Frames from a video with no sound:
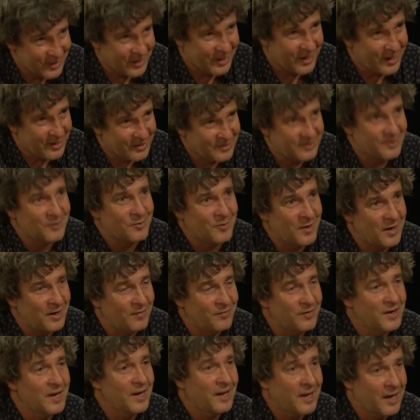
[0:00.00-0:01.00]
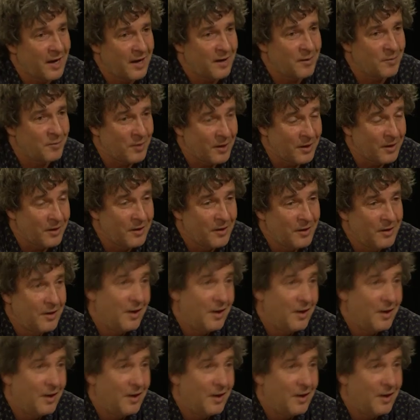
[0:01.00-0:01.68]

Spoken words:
I guess, around the academy,